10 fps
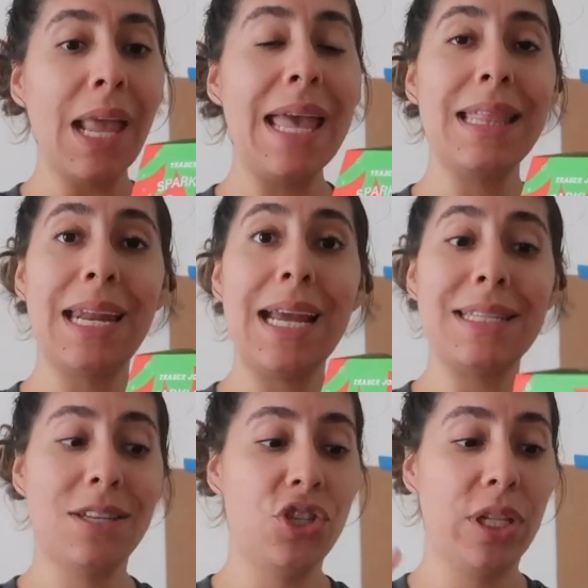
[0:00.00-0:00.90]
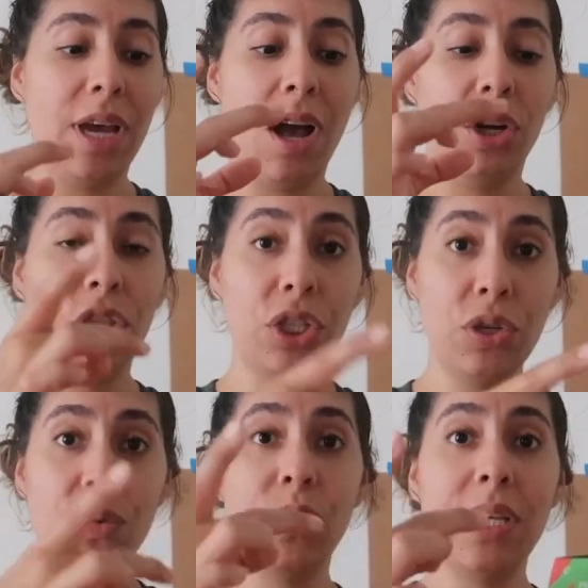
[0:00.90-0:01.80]
And then I essentially hot
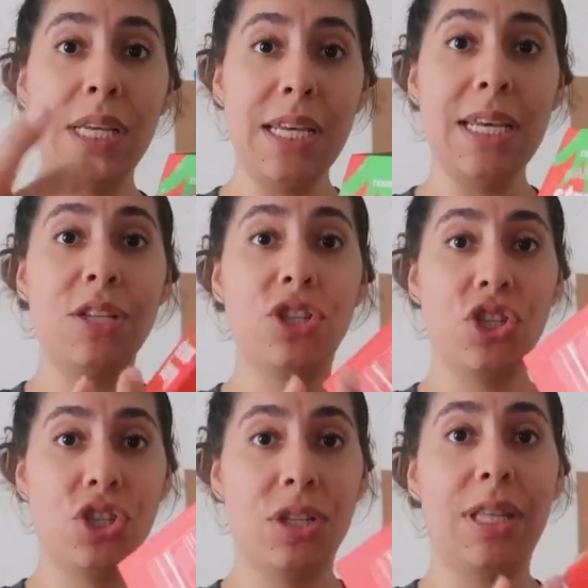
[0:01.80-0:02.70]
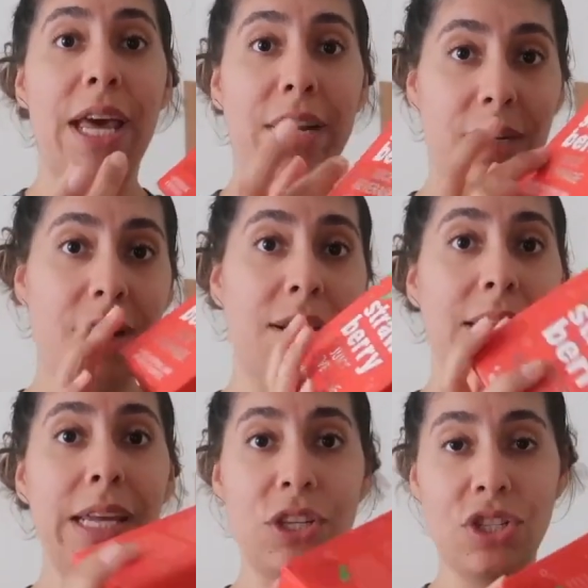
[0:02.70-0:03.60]
glued each letter on
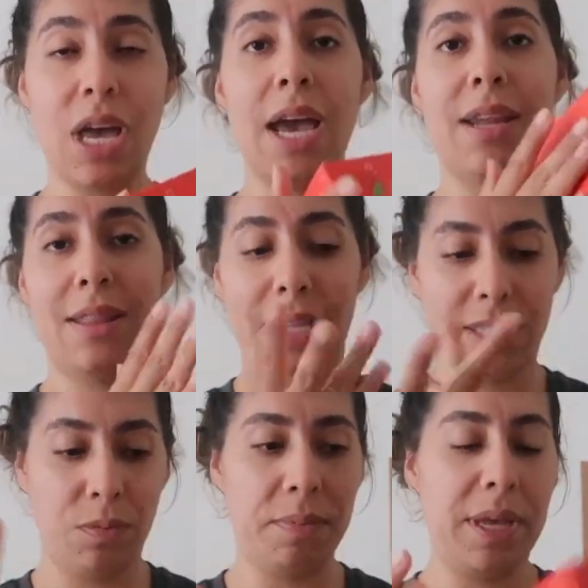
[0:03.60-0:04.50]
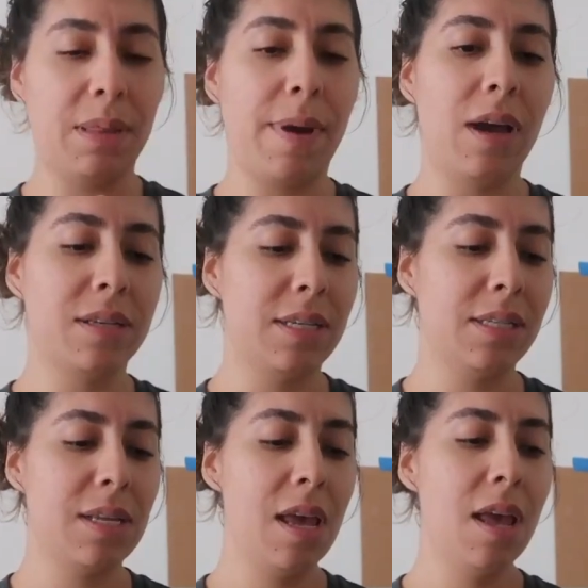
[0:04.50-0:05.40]
each side, and that's how we made boxes.
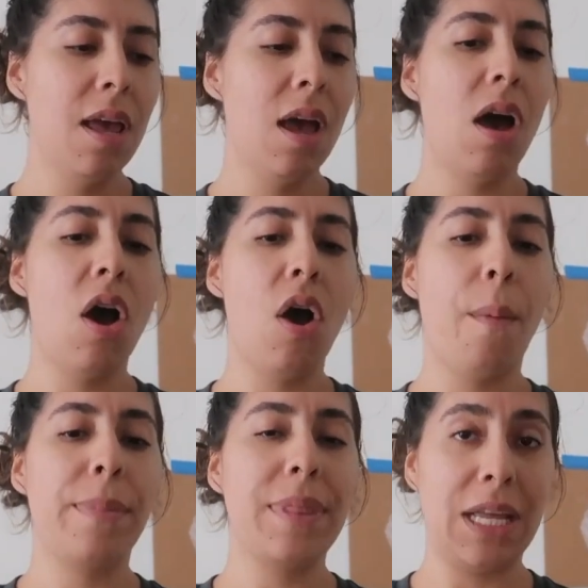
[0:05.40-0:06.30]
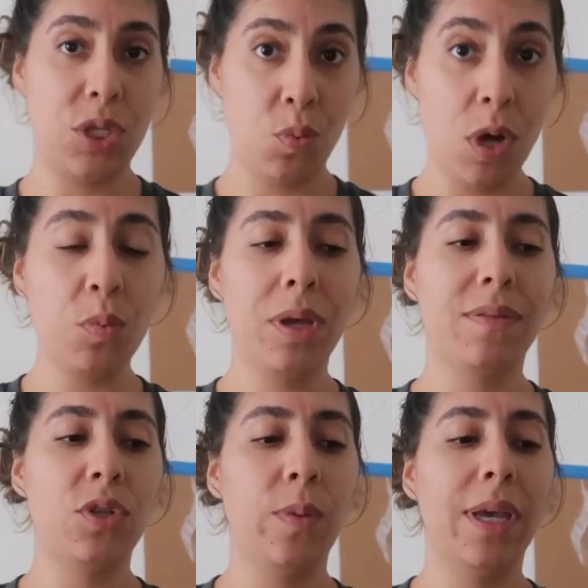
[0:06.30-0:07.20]
That's one way of
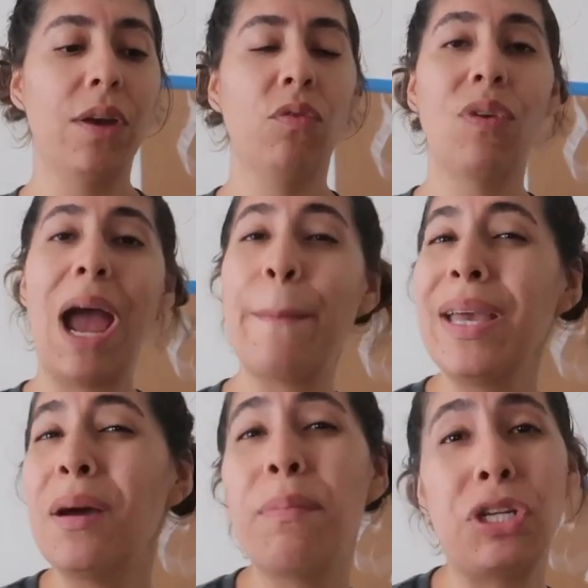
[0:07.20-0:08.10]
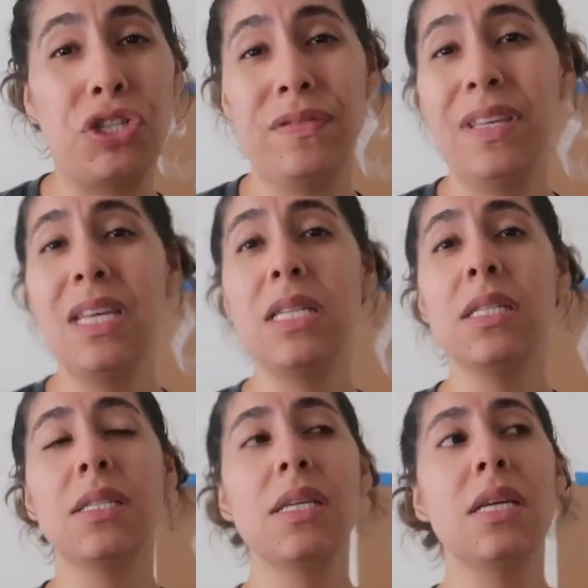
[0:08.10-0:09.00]
doing it. Wrapping a bunch of these
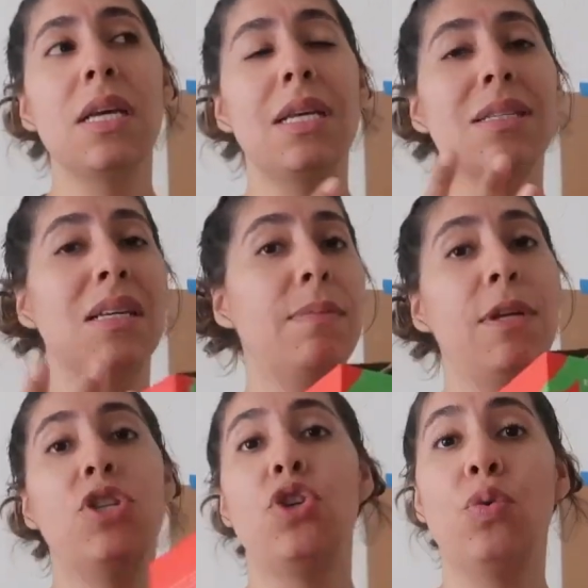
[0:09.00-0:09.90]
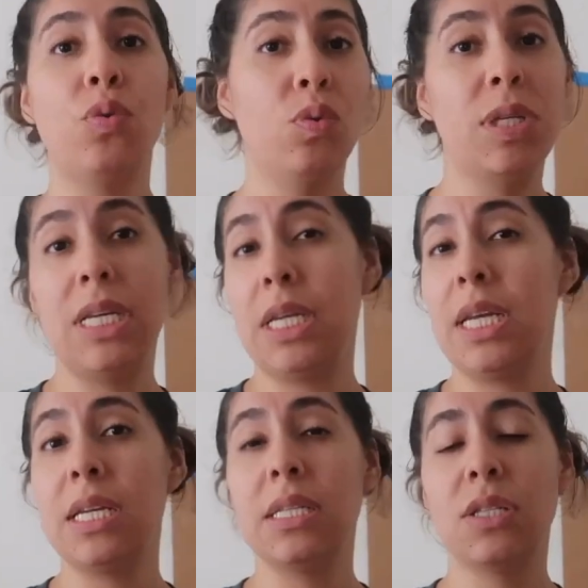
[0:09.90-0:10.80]
is going to be too
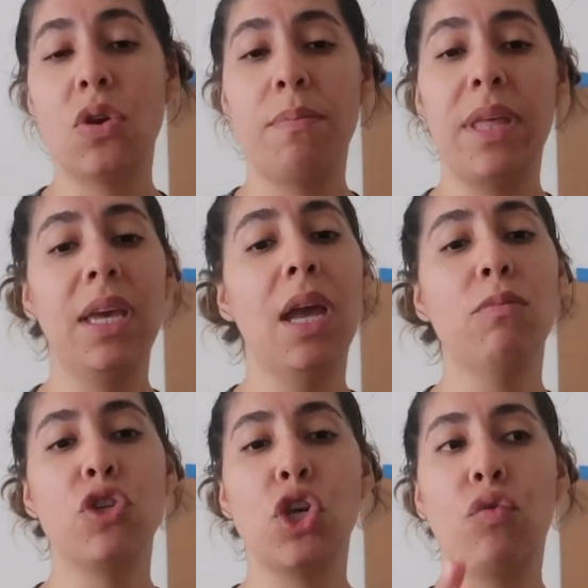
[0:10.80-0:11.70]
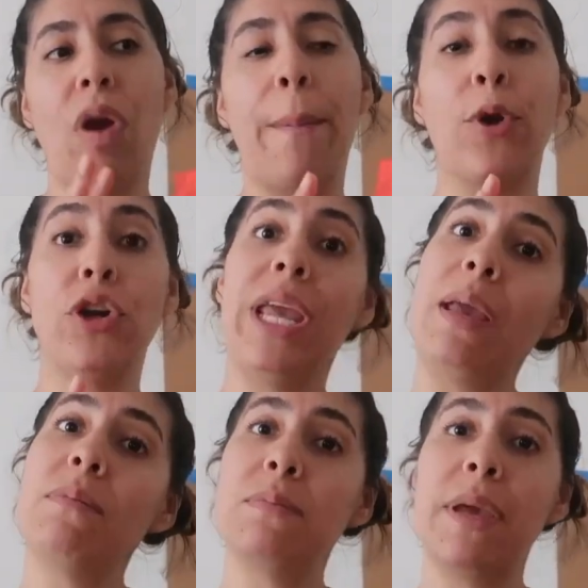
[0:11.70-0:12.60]
tedious, so I'm thinking I'm just going to wrap her
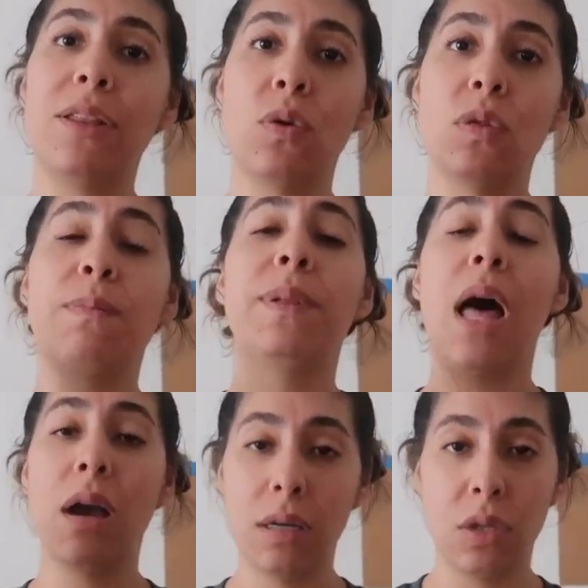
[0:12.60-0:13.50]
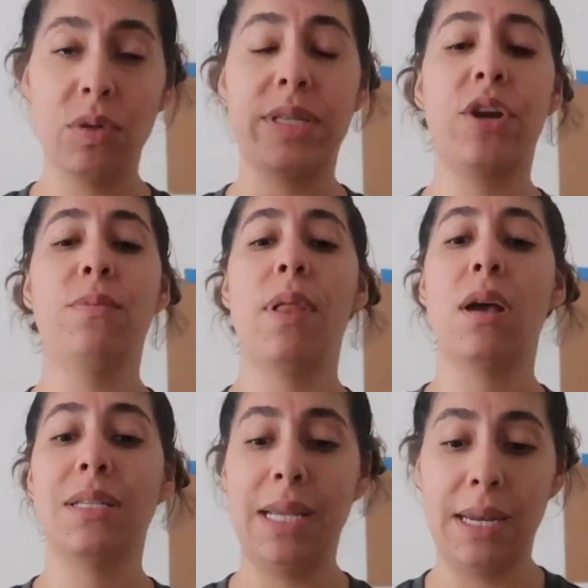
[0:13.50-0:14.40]
names, make those letter
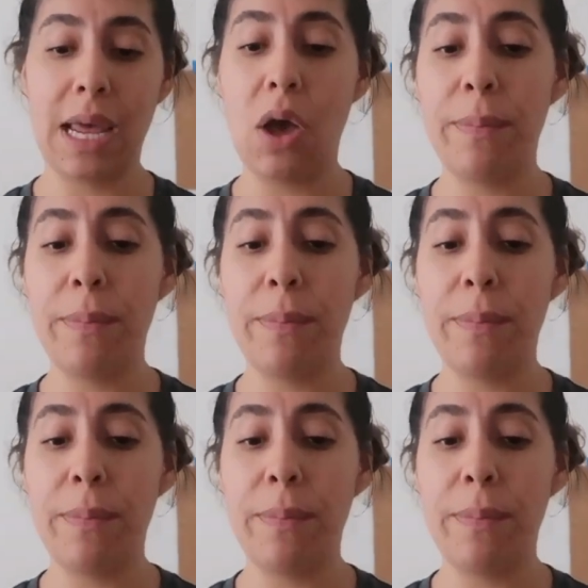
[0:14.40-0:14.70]
blocks stand out,